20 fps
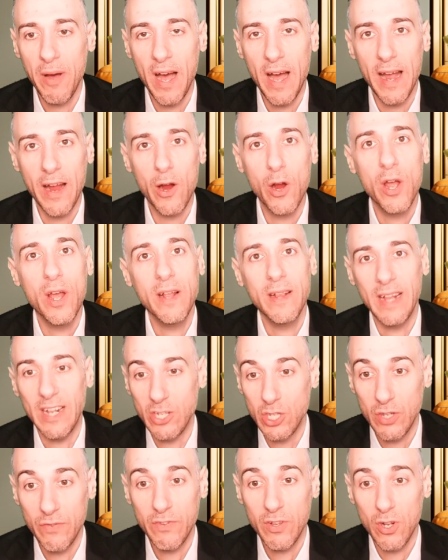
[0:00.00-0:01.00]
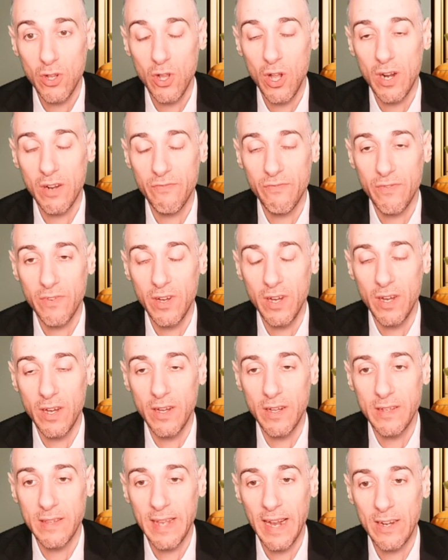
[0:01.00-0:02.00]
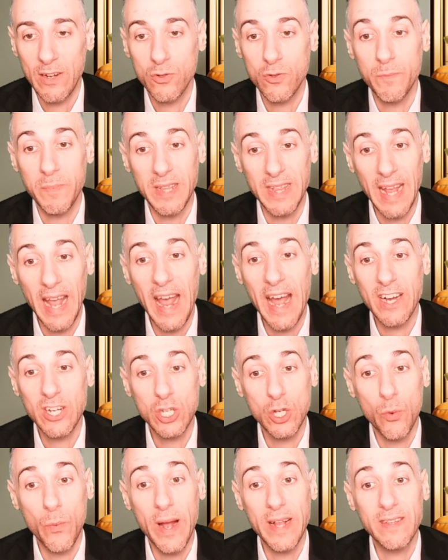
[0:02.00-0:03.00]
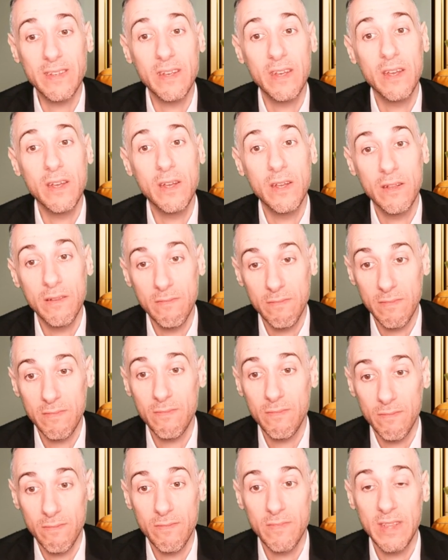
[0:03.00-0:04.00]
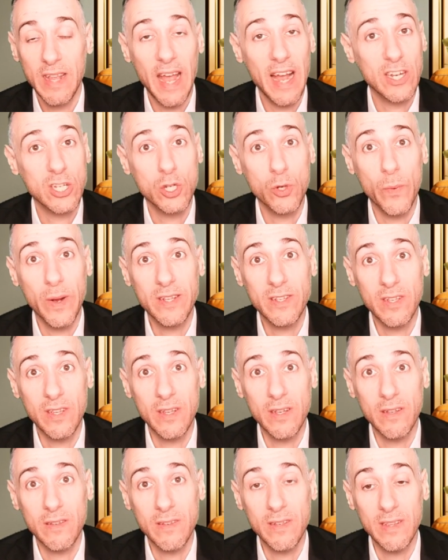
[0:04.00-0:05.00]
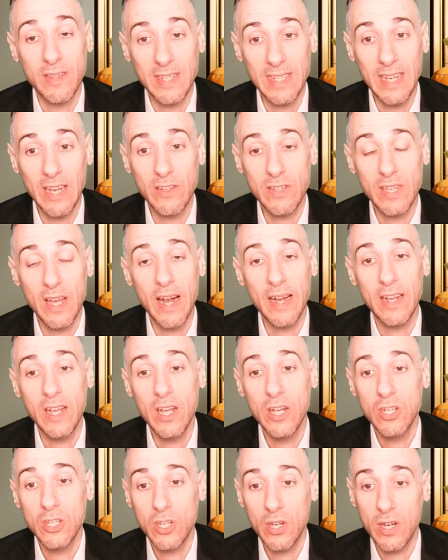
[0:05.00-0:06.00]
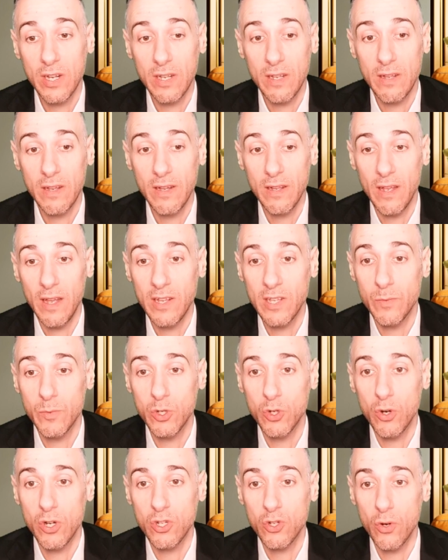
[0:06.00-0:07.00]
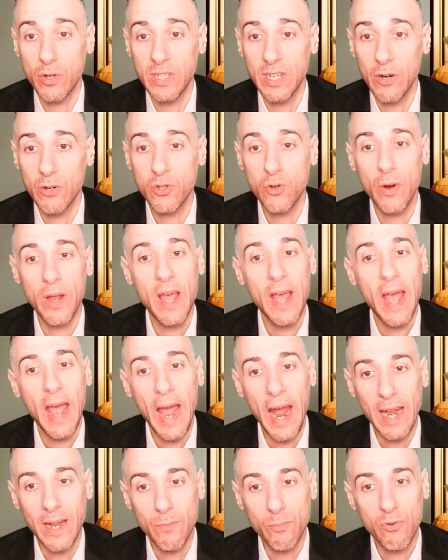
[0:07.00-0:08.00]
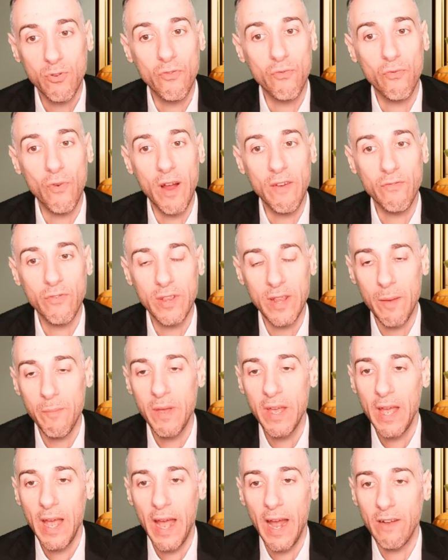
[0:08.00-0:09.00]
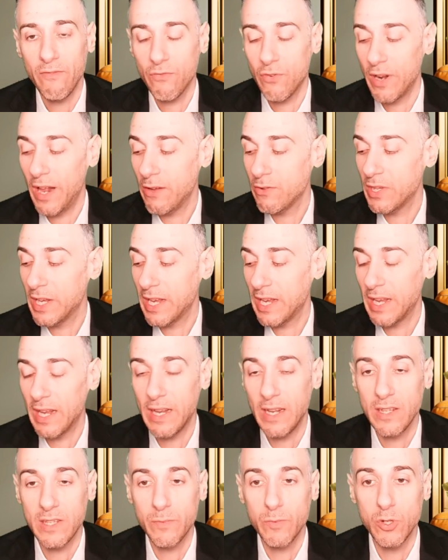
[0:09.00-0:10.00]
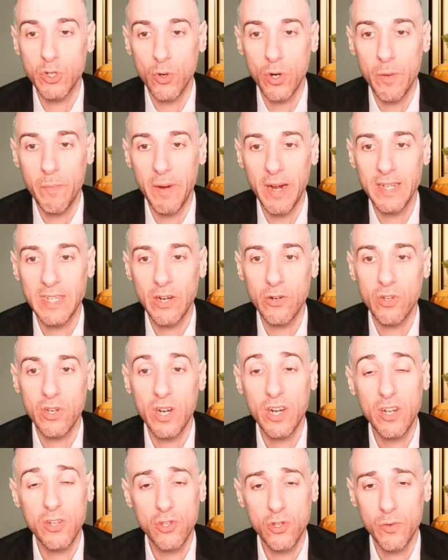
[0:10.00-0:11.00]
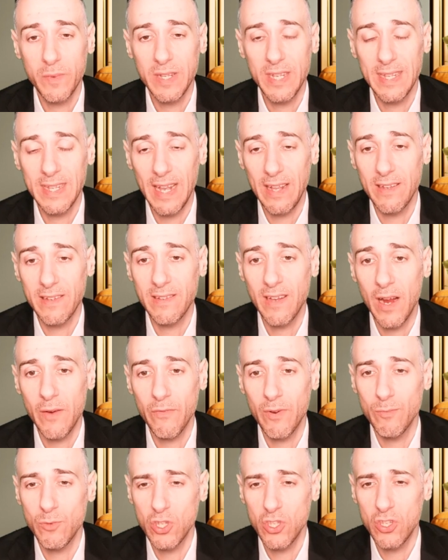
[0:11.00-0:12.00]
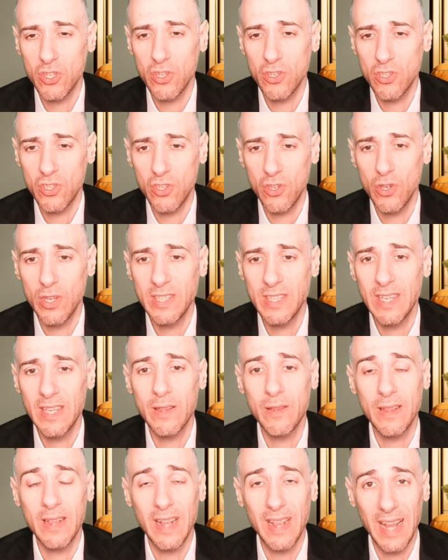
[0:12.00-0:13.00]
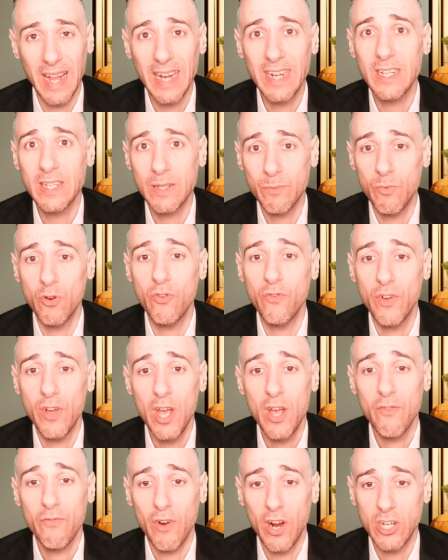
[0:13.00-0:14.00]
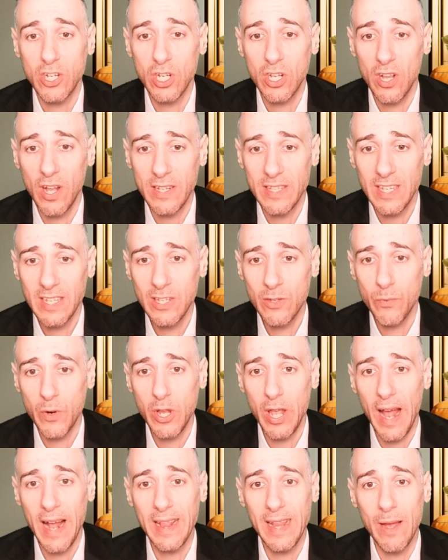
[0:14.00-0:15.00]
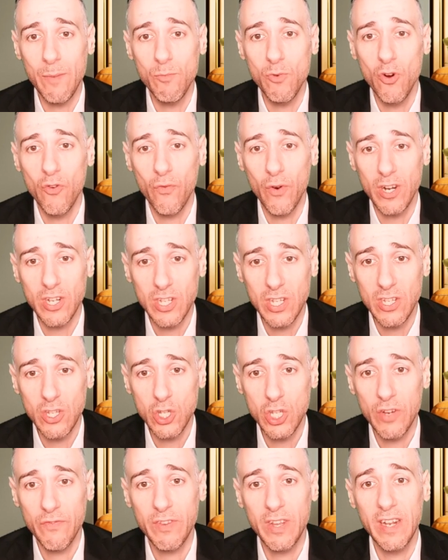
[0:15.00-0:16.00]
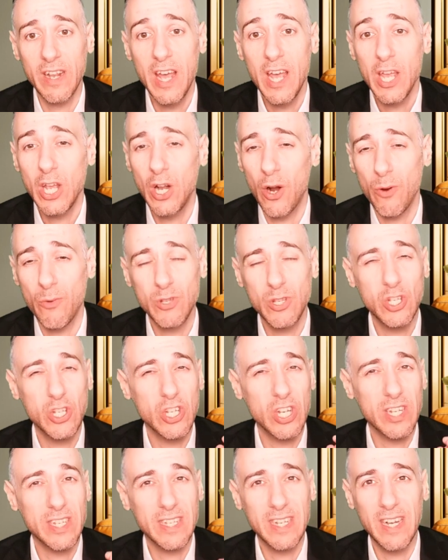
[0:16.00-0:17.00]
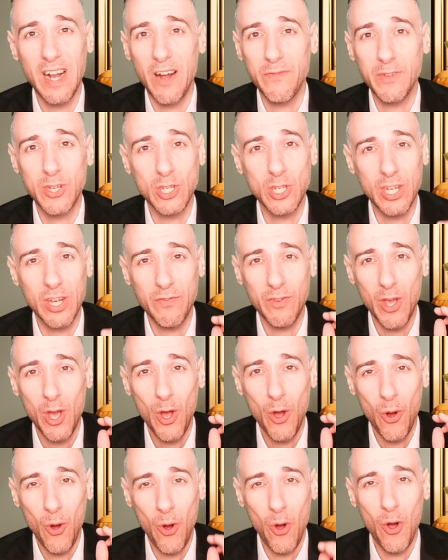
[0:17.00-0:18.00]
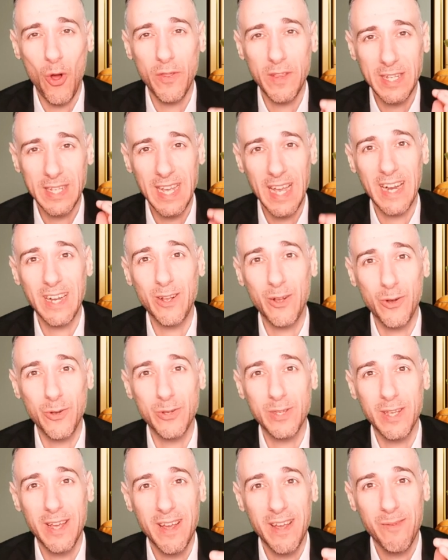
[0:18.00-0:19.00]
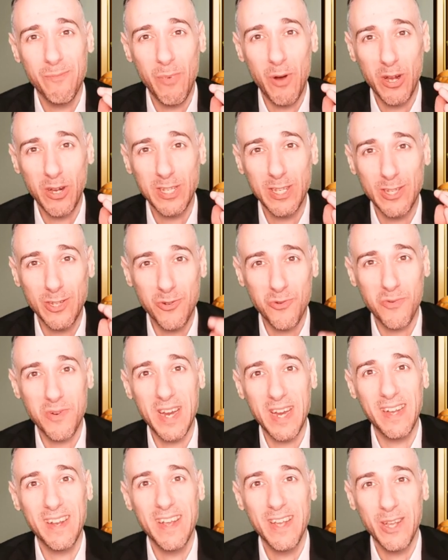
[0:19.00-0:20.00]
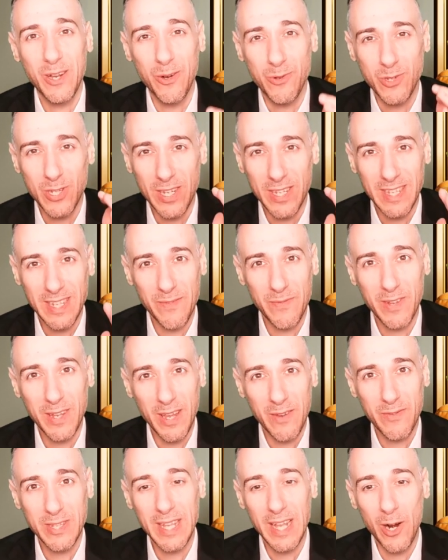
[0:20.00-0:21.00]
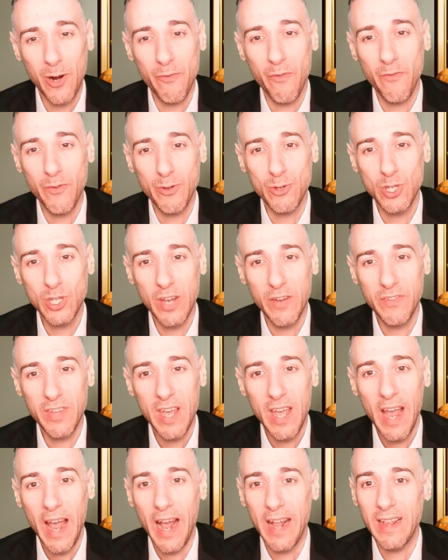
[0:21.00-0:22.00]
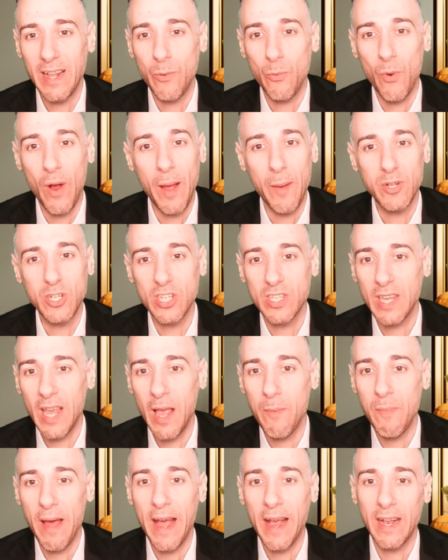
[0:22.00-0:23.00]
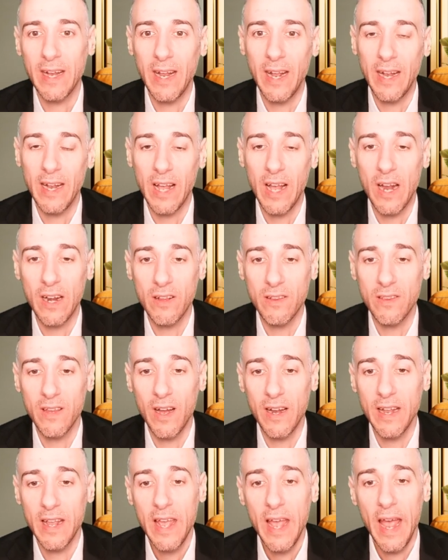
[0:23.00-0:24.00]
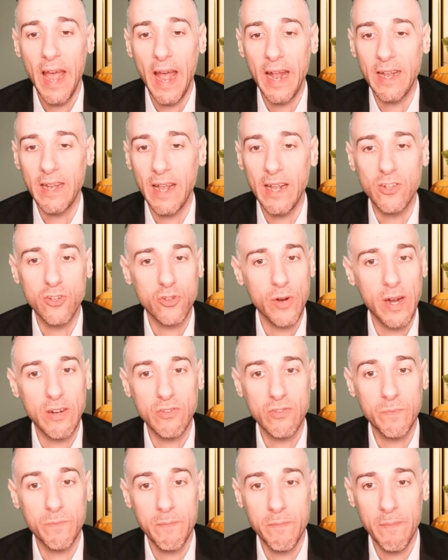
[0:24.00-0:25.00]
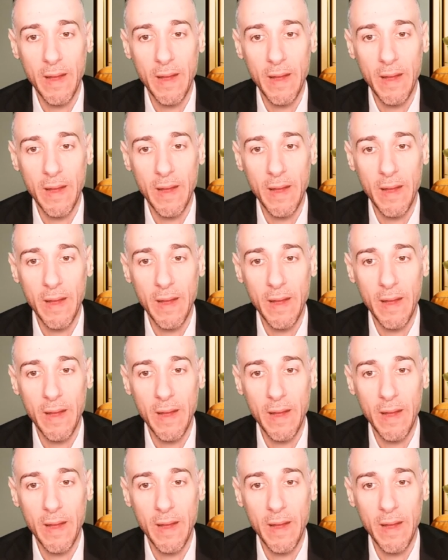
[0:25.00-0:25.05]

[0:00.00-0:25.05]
higher that shifted a lot of technicals, but they actually went to the sell side, took it into majority short territory, and it proved right for them. And for now, taking it into majority buy territory. I'm going to zoom into the daily time frame just so you can see the latest move for IG clients. This is where you had that move where it shifted. It was just enough to shift all the technicals boxes green, just enough to give us that overview shift, and then wham, it just came back and it got undone. And traders